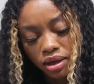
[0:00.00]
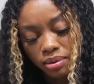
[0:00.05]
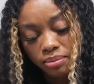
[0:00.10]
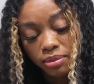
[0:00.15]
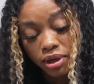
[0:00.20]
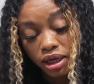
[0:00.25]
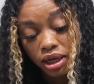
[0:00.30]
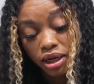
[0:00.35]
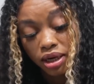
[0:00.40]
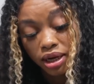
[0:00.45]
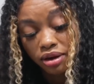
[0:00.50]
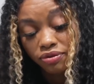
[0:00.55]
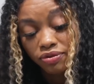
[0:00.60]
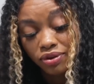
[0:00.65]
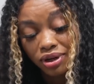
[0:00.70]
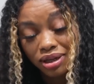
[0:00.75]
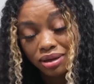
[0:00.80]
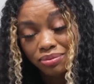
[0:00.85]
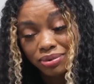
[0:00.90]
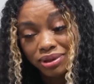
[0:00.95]
But yeah,
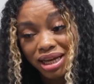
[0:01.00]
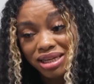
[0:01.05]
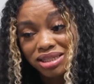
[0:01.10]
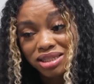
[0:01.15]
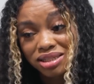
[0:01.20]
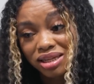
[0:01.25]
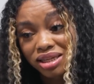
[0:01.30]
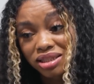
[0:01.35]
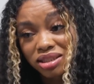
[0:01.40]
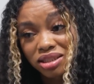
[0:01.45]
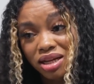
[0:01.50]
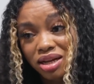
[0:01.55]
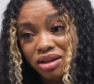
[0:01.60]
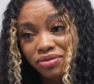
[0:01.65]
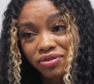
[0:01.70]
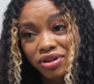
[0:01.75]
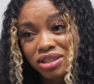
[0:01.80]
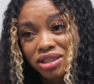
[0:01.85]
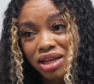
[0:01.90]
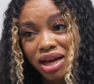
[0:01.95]
definitely with that snitch
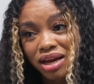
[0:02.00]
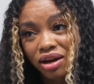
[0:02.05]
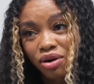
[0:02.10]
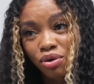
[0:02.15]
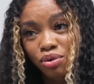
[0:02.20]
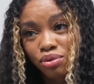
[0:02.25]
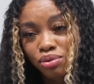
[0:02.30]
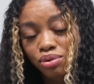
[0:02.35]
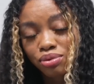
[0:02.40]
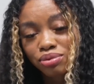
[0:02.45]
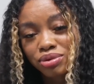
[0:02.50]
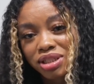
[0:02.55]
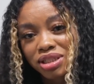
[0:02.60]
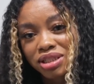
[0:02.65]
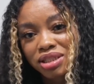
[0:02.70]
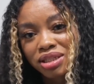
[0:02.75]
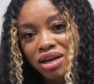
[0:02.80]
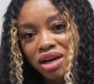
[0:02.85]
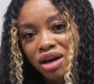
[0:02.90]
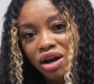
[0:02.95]
stuff, it's like who who
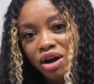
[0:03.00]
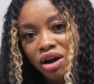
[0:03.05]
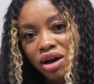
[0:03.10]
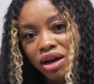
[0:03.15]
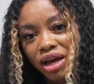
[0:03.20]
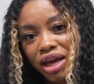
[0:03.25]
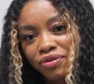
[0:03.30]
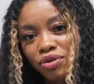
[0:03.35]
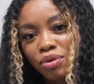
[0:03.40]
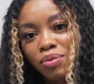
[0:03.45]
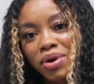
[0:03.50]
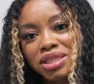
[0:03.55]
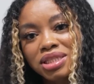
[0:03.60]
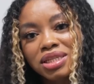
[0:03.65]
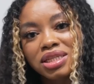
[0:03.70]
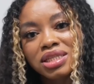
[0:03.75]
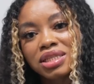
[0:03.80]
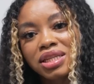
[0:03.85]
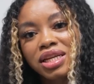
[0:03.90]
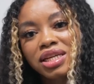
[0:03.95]
just if you
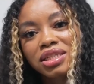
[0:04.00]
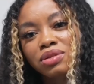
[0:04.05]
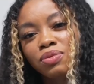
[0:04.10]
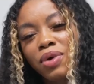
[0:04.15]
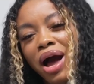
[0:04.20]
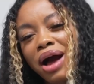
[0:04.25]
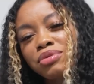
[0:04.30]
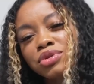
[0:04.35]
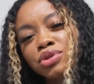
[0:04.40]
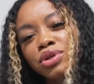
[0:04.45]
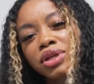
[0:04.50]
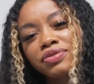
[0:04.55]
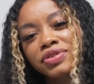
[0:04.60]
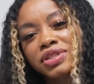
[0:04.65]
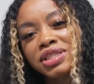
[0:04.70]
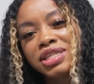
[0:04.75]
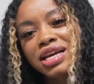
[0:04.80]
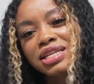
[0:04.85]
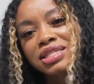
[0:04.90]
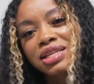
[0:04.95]
wasn't a snitch, why would you
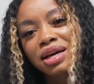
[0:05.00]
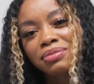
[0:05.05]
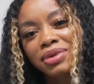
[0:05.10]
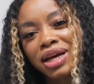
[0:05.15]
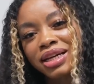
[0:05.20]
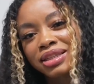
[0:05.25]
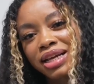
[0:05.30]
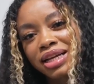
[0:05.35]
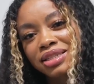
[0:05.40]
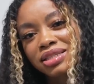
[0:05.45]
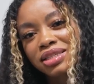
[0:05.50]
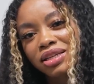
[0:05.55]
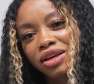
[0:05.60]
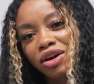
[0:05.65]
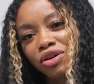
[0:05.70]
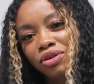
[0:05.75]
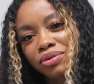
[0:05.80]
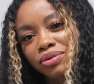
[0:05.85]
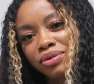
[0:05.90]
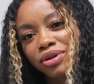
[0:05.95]
even say something like that to
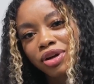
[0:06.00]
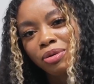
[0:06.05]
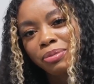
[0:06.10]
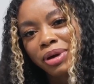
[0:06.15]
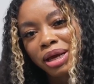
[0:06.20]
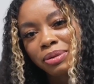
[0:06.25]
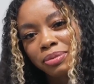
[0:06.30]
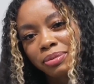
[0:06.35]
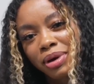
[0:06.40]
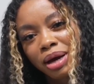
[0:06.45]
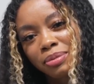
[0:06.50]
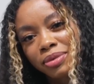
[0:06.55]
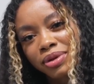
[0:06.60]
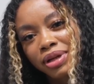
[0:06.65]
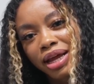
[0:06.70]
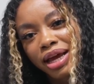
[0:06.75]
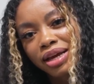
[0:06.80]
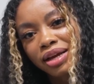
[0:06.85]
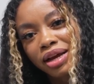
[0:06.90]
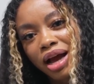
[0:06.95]
your your baby mama?
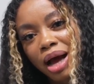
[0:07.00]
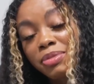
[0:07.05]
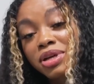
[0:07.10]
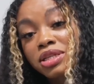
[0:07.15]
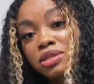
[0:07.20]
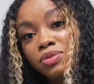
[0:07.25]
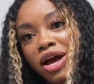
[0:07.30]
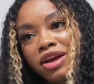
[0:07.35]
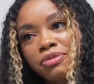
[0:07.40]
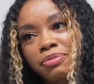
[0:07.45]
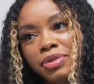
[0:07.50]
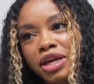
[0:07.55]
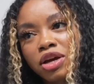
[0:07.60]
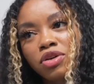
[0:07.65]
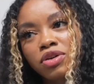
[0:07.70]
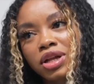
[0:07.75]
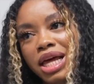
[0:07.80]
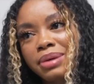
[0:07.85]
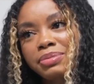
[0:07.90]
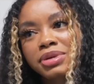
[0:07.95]
Like I'm his wife, but he
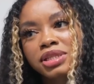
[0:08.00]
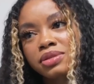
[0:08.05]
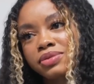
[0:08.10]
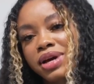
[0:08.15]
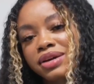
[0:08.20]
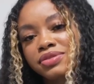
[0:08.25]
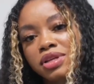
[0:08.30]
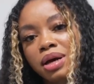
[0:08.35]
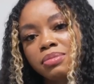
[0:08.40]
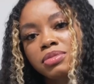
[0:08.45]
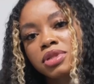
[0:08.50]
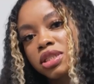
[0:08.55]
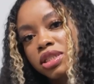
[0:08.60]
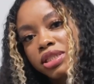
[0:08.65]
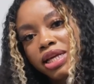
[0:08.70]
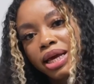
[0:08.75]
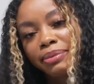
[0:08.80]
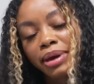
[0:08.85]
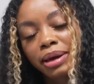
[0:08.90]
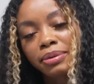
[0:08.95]
don't claim me as his wife, so I'm gonna
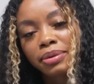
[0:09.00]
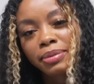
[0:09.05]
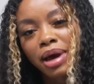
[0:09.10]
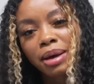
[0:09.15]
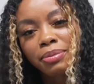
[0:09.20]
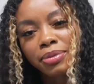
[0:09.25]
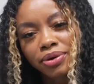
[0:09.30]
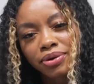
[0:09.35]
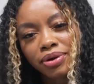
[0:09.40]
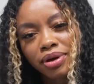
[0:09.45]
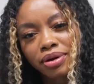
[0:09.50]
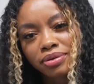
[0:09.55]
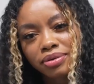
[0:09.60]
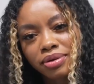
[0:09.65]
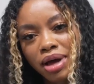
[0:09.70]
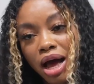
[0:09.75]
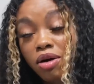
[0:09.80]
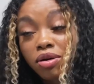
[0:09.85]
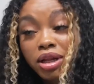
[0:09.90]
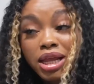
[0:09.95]
just say baby mama. You know,
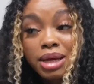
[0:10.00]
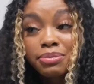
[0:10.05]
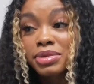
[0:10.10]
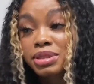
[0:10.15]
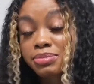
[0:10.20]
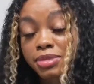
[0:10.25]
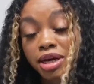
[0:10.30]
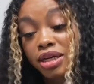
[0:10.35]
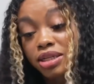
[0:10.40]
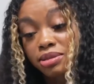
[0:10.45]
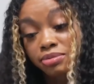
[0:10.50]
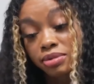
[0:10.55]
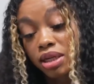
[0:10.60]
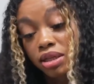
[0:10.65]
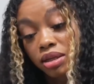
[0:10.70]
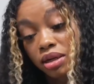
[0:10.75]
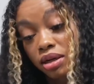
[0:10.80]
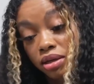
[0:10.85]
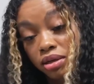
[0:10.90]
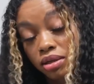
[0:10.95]
I don't claim him as my husband
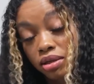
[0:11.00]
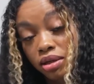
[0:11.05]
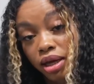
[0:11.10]
either, though.